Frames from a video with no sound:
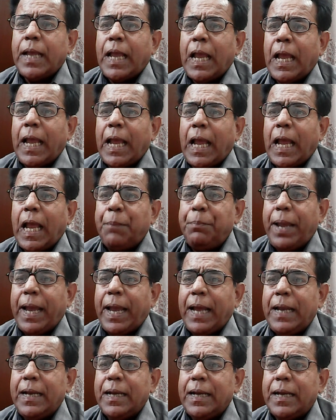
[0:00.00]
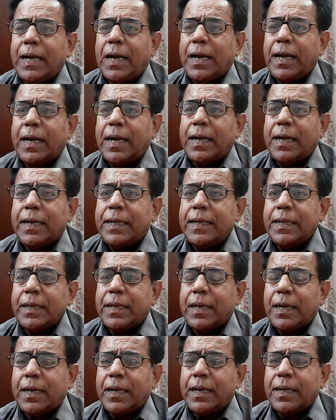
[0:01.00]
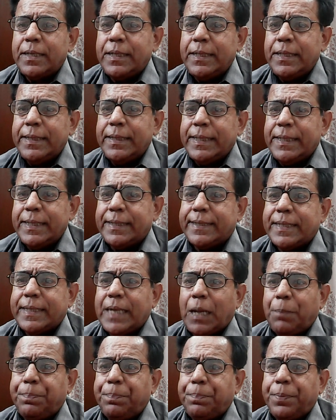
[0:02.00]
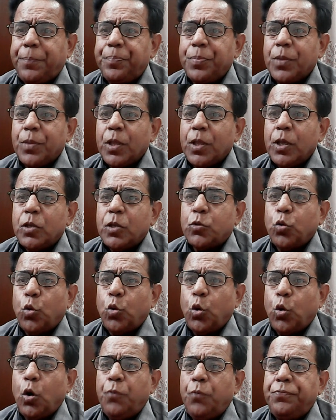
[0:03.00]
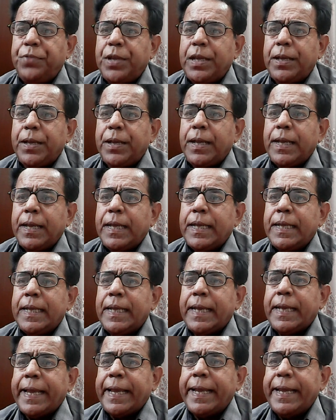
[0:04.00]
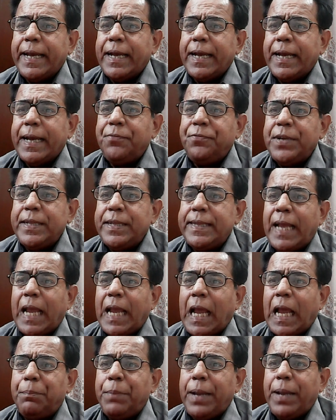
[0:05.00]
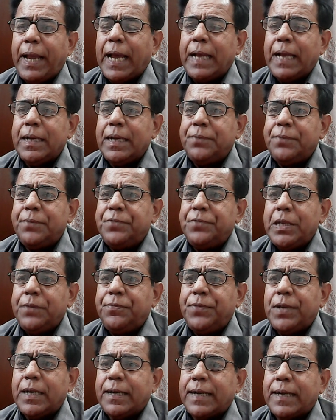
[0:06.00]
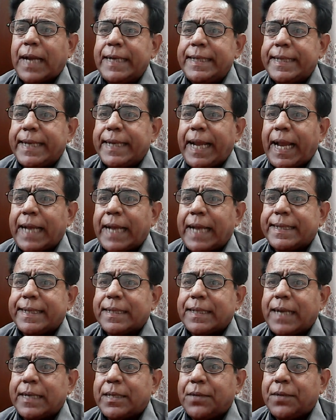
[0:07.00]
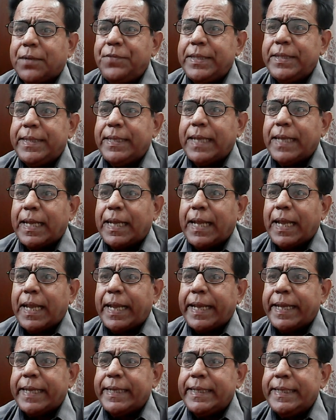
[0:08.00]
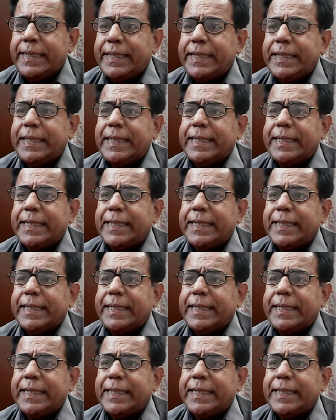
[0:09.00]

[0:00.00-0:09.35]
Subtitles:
ML in this step. So we here with ML we will write H cut with each